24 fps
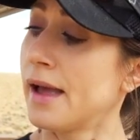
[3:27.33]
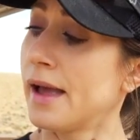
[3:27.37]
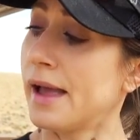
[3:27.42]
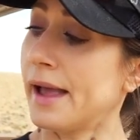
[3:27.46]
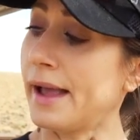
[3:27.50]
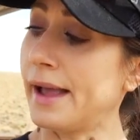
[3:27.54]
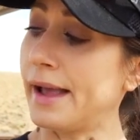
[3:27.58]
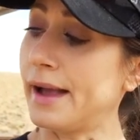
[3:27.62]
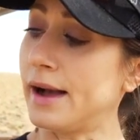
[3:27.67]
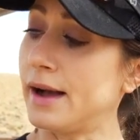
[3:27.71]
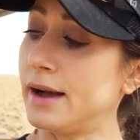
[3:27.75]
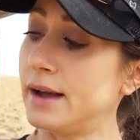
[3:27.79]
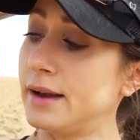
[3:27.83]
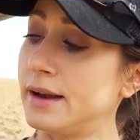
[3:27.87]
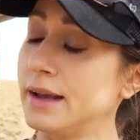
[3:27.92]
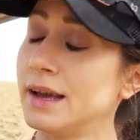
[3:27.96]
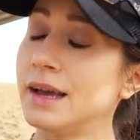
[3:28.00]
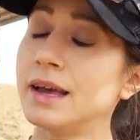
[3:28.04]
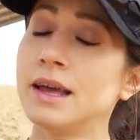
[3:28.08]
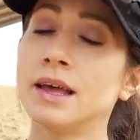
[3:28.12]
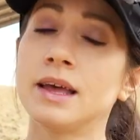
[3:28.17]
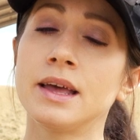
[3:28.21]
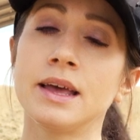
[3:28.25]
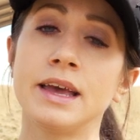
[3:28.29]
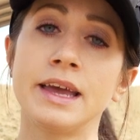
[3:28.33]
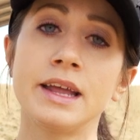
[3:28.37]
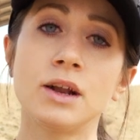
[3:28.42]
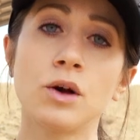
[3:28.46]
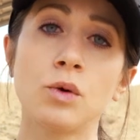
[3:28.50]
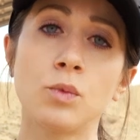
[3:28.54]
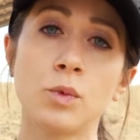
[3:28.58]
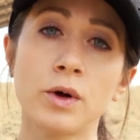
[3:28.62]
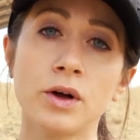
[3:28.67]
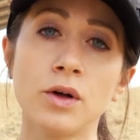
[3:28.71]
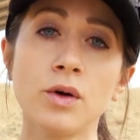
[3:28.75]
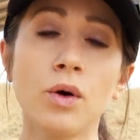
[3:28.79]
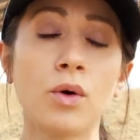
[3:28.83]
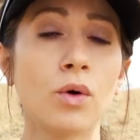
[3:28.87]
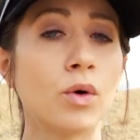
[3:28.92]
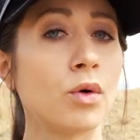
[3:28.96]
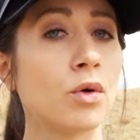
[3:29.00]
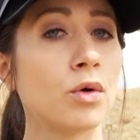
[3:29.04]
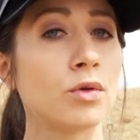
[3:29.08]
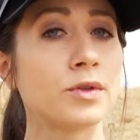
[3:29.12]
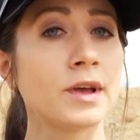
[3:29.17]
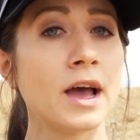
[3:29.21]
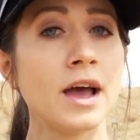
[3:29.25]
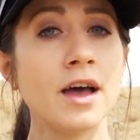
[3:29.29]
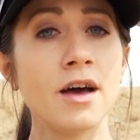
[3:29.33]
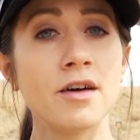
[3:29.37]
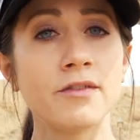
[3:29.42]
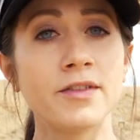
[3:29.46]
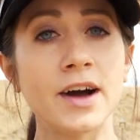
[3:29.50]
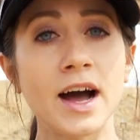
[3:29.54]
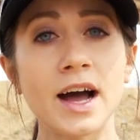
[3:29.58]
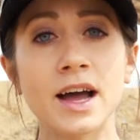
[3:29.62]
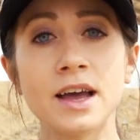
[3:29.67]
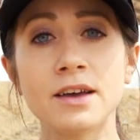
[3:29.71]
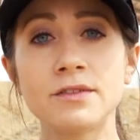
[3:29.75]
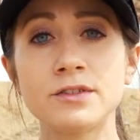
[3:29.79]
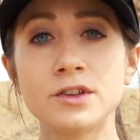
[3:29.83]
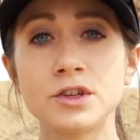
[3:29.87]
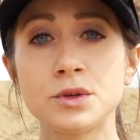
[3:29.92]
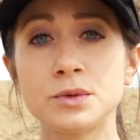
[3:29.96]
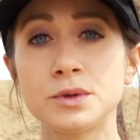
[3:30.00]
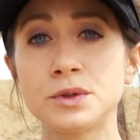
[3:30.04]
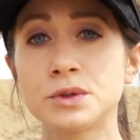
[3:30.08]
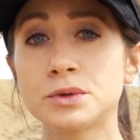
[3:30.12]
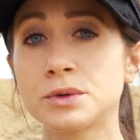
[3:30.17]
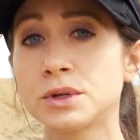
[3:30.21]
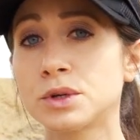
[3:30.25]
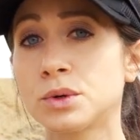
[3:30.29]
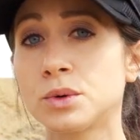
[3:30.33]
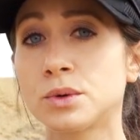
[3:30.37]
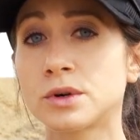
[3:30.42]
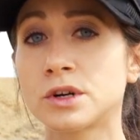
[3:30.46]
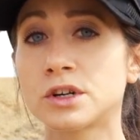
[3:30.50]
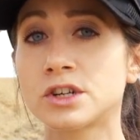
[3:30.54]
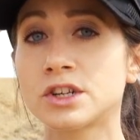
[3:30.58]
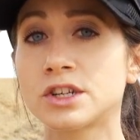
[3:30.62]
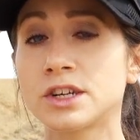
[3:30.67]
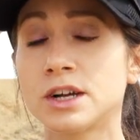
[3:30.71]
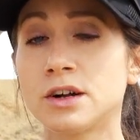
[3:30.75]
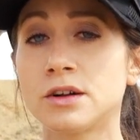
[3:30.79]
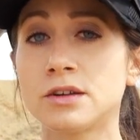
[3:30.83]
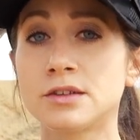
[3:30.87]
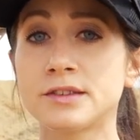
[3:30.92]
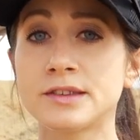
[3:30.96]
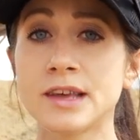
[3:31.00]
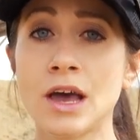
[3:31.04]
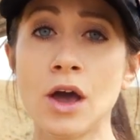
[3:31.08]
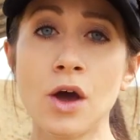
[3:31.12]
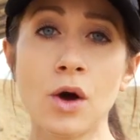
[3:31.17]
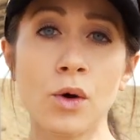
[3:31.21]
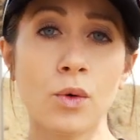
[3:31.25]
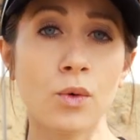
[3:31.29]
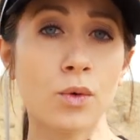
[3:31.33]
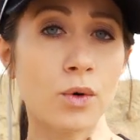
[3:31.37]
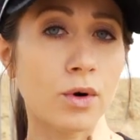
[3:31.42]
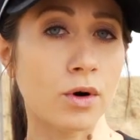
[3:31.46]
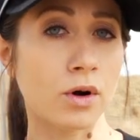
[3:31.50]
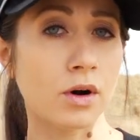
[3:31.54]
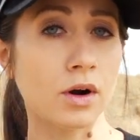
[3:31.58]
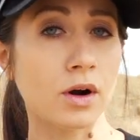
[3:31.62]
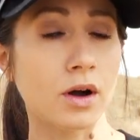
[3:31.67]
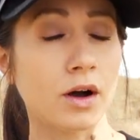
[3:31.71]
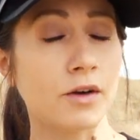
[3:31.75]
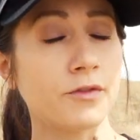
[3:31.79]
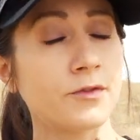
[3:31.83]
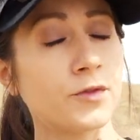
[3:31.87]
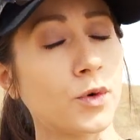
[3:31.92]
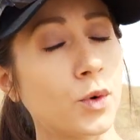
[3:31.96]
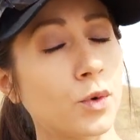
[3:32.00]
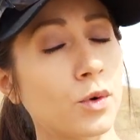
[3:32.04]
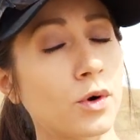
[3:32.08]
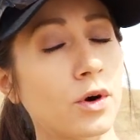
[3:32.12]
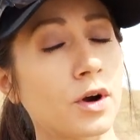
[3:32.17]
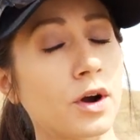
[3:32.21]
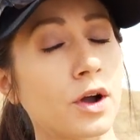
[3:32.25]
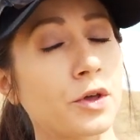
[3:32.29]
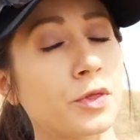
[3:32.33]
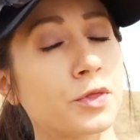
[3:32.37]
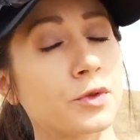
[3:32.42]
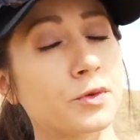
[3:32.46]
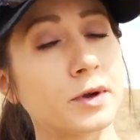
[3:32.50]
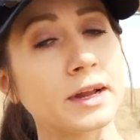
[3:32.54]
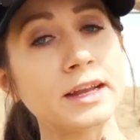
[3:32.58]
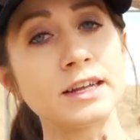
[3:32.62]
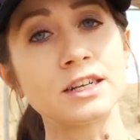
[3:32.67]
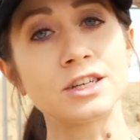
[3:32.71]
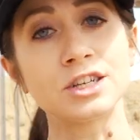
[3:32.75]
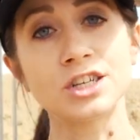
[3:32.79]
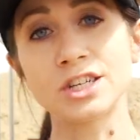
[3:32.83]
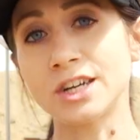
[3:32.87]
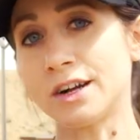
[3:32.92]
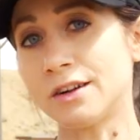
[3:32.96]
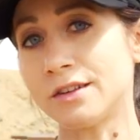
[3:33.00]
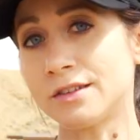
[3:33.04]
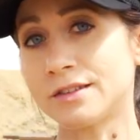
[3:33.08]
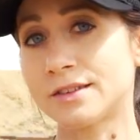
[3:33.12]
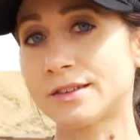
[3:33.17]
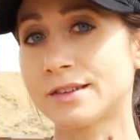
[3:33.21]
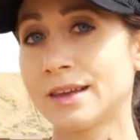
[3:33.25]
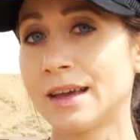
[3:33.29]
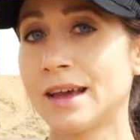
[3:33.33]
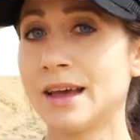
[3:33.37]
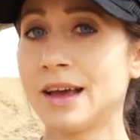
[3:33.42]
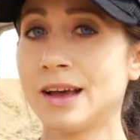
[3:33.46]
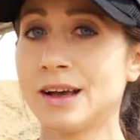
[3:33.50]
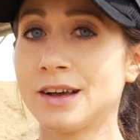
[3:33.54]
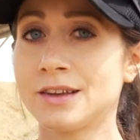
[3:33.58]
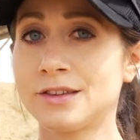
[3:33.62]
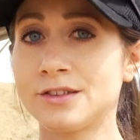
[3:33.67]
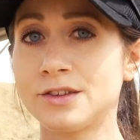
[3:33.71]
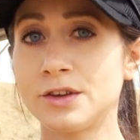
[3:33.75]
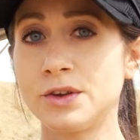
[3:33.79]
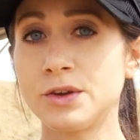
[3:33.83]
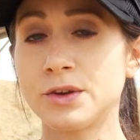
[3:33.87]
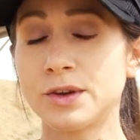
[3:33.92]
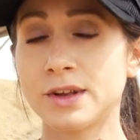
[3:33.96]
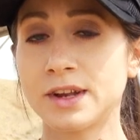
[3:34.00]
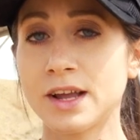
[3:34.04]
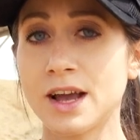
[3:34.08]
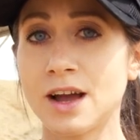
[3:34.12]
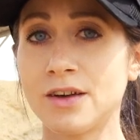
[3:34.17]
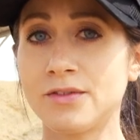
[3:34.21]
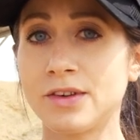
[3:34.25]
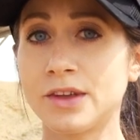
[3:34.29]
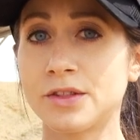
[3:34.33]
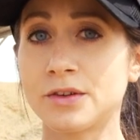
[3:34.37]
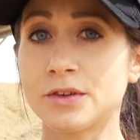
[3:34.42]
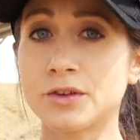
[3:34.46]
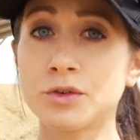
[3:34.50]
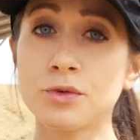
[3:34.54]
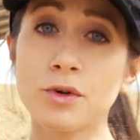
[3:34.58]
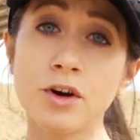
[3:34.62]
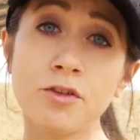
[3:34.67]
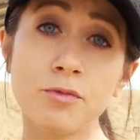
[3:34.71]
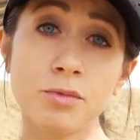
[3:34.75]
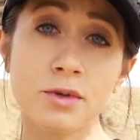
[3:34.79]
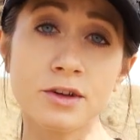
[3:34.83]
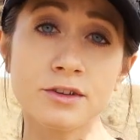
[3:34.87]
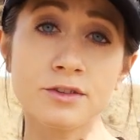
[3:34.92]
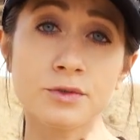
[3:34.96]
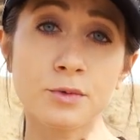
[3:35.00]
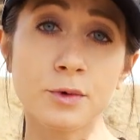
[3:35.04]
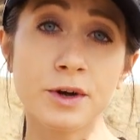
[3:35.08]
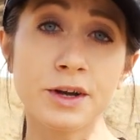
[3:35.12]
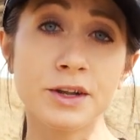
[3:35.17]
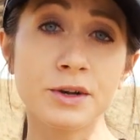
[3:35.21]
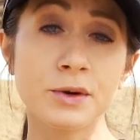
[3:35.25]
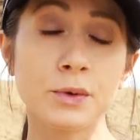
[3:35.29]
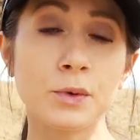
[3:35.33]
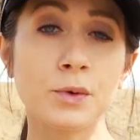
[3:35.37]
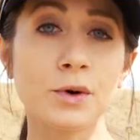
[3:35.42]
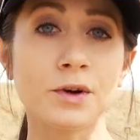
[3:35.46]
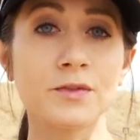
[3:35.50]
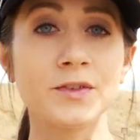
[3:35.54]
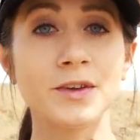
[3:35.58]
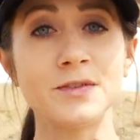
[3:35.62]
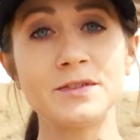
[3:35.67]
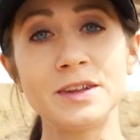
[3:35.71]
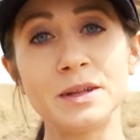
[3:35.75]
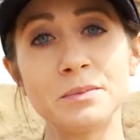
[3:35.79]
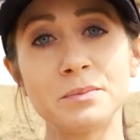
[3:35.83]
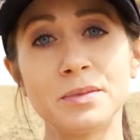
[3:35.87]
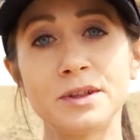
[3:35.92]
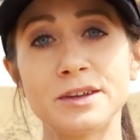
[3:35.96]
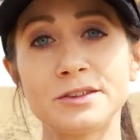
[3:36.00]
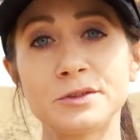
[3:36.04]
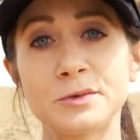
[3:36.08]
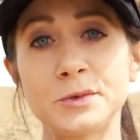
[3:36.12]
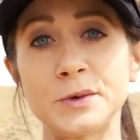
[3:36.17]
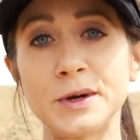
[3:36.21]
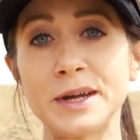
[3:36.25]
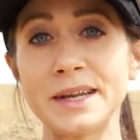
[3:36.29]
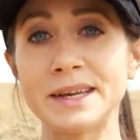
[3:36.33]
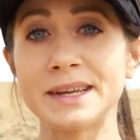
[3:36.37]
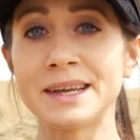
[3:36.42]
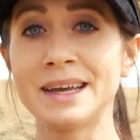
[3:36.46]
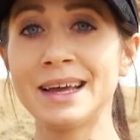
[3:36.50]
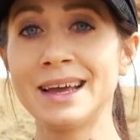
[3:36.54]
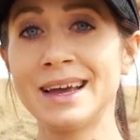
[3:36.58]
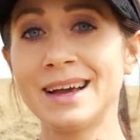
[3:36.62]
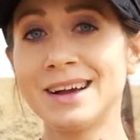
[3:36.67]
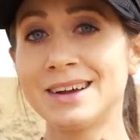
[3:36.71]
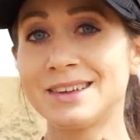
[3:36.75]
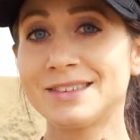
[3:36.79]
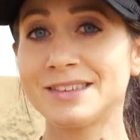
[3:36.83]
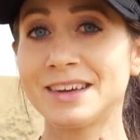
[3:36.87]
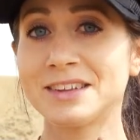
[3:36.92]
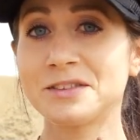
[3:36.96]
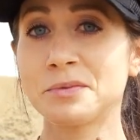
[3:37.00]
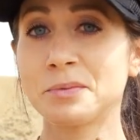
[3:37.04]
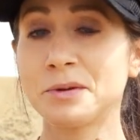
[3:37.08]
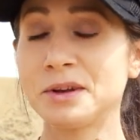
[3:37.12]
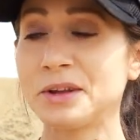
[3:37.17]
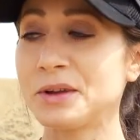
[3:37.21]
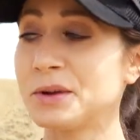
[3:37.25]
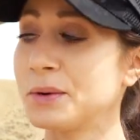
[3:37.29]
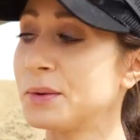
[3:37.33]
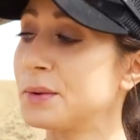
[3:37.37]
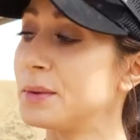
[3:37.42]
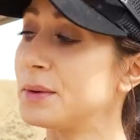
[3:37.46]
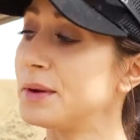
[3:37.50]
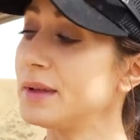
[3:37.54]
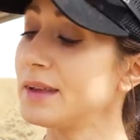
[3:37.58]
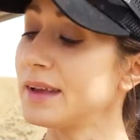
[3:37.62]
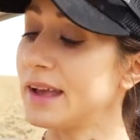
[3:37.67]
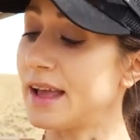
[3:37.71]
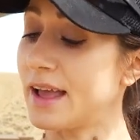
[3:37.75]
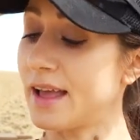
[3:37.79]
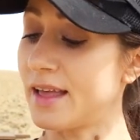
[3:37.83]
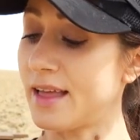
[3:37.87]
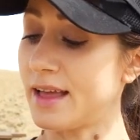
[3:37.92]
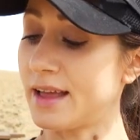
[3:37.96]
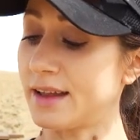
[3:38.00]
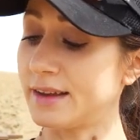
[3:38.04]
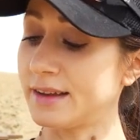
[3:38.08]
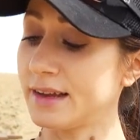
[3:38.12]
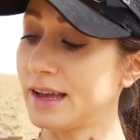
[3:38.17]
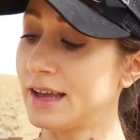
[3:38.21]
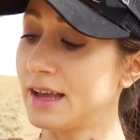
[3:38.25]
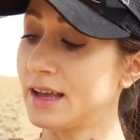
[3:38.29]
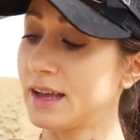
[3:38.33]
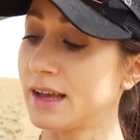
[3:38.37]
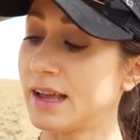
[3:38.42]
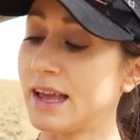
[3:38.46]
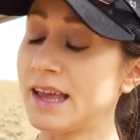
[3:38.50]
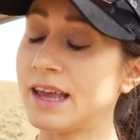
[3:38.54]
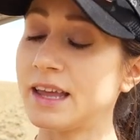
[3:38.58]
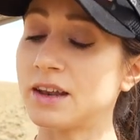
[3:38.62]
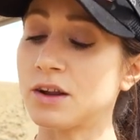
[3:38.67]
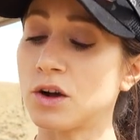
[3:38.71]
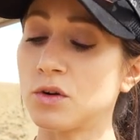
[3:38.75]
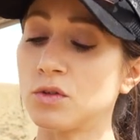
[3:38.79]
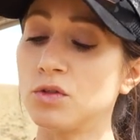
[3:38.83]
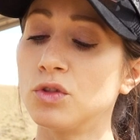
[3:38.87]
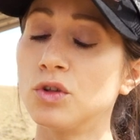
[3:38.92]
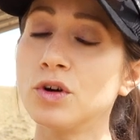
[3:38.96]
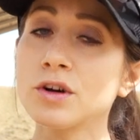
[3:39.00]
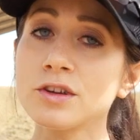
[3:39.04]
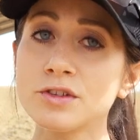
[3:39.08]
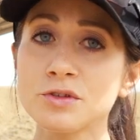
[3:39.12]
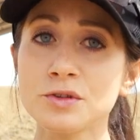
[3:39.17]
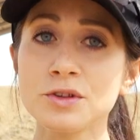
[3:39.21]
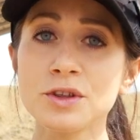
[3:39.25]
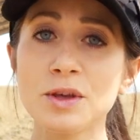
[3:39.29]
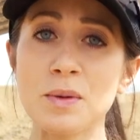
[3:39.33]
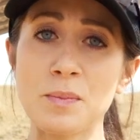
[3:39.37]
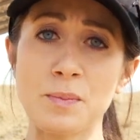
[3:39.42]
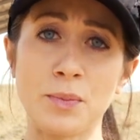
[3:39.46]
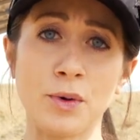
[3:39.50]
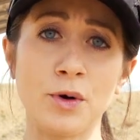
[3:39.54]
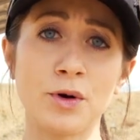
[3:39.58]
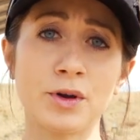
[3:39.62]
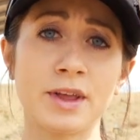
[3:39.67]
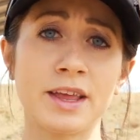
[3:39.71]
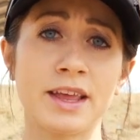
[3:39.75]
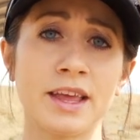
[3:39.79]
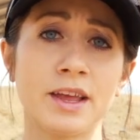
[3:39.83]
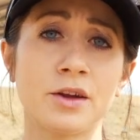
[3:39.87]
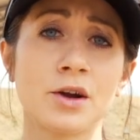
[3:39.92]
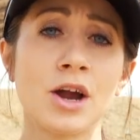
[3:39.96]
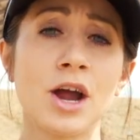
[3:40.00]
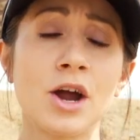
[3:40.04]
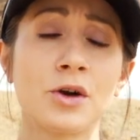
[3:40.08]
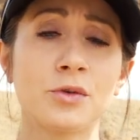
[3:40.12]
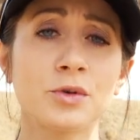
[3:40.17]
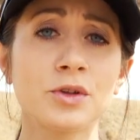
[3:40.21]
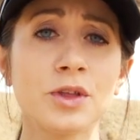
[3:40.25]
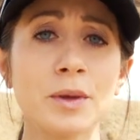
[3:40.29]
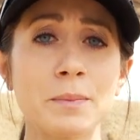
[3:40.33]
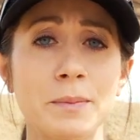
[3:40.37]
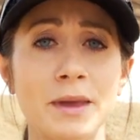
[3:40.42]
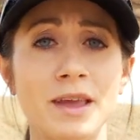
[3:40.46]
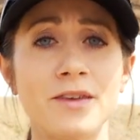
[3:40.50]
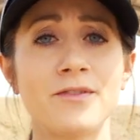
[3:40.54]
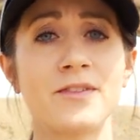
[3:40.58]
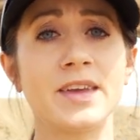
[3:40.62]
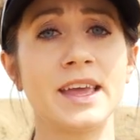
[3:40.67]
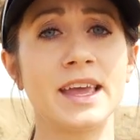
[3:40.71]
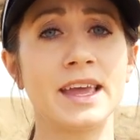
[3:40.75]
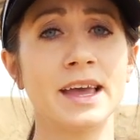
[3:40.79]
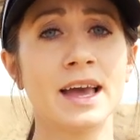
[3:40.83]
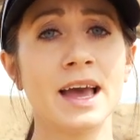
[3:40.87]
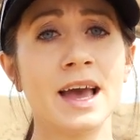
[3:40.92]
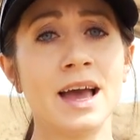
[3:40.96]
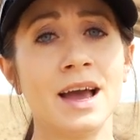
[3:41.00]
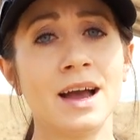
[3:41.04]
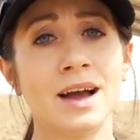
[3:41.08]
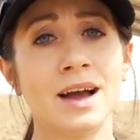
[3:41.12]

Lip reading: and it will hold 5 2 3/4 shells or 4 3-inch shells. So you can have either 12+1 or 15+1. So that's pretty cool, and it looks really bulky, really beefy,